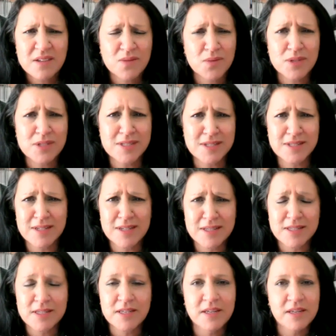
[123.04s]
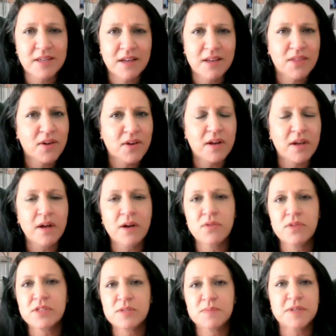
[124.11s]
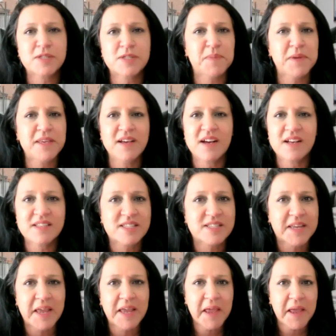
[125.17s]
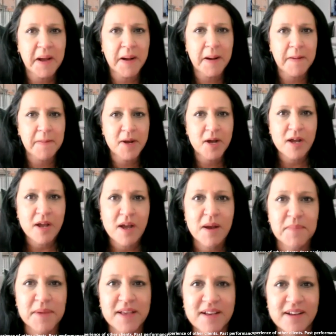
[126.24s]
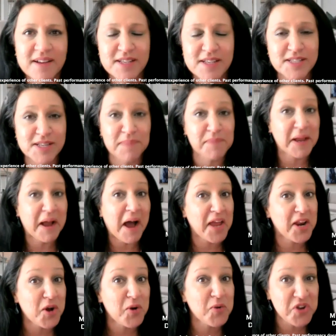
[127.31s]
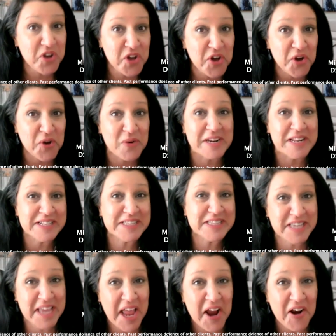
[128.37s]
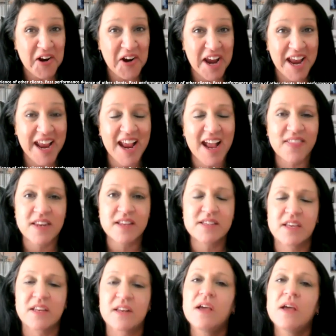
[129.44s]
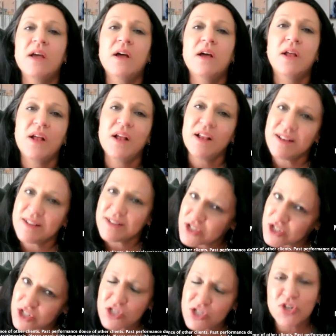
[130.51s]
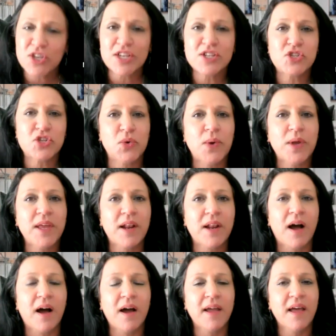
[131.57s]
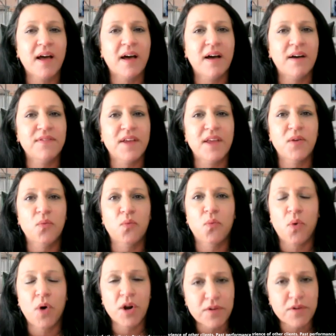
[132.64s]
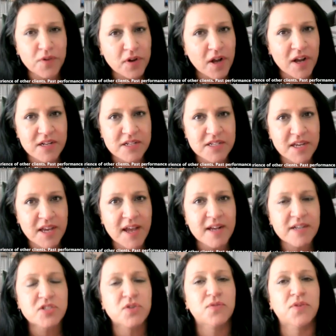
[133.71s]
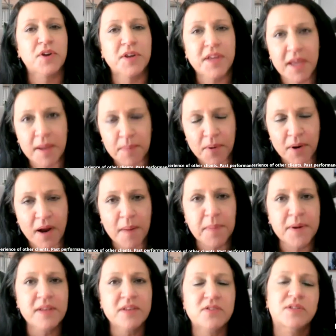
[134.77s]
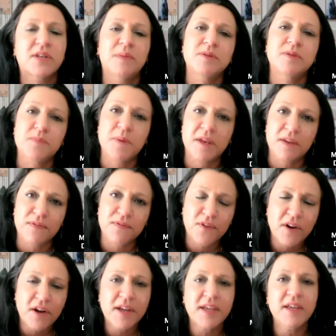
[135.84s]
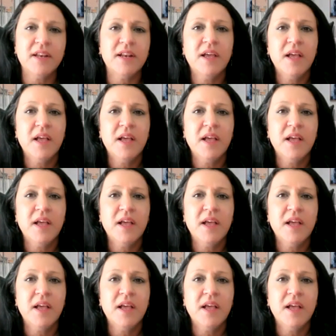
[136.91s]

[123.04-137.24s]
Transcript: What's the DST? And I thought, oh, this must be a scam because it's something I don't know and it's scary. And then he said, just look into it. I have a wonderful contact over at K Properties. Her name is Betty Bryant.